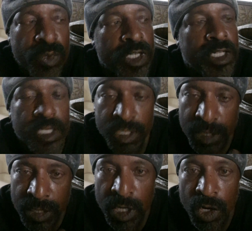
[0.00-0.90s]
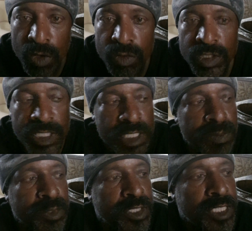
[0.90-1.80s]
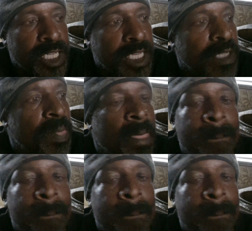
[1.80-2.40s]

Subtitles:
what your host is presenting